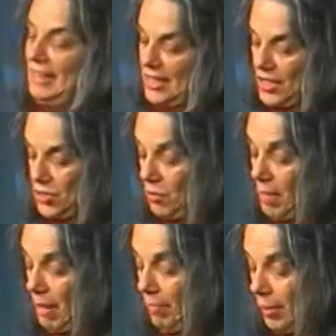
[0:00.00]
It's a story
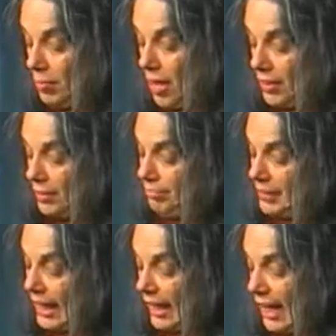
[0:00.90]
about my brother,
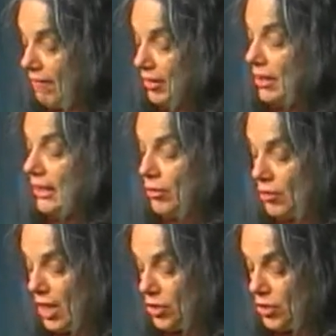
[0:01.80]
and I have a little
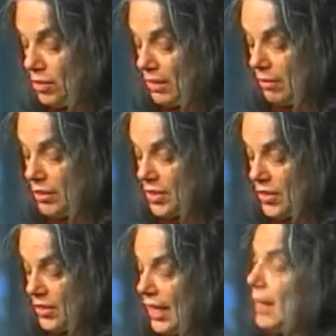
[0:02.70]
introduction to it, which
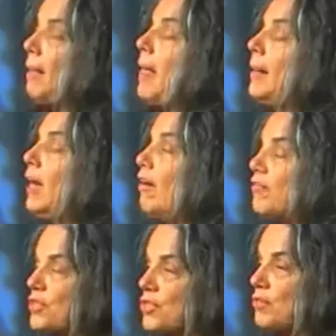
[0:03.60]
is a, a
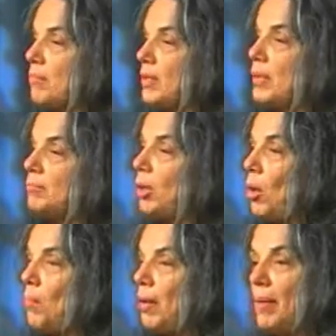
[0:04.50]
verse from a
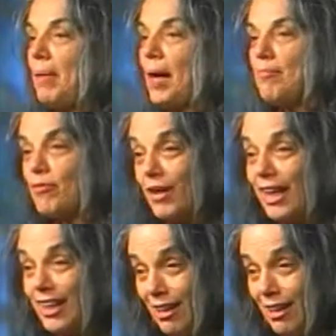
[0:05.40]
poem by Bob Franke.